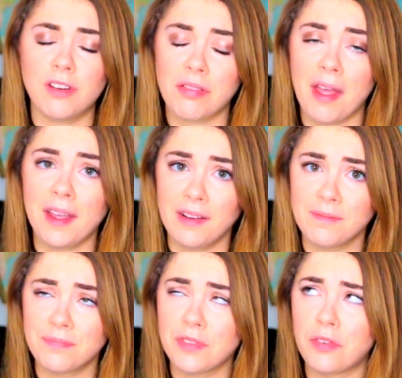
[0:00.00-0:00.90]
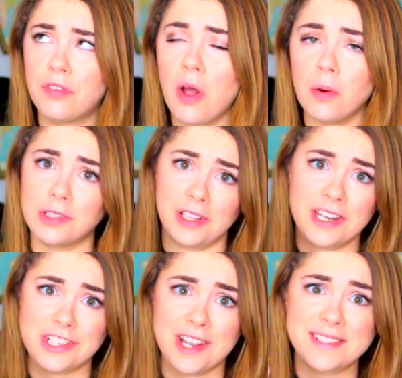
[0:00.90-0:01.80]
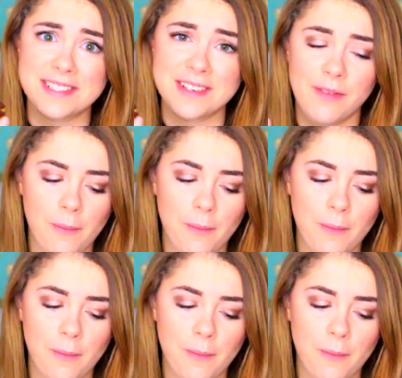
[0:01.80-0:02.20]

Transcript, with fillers: just like so delicious.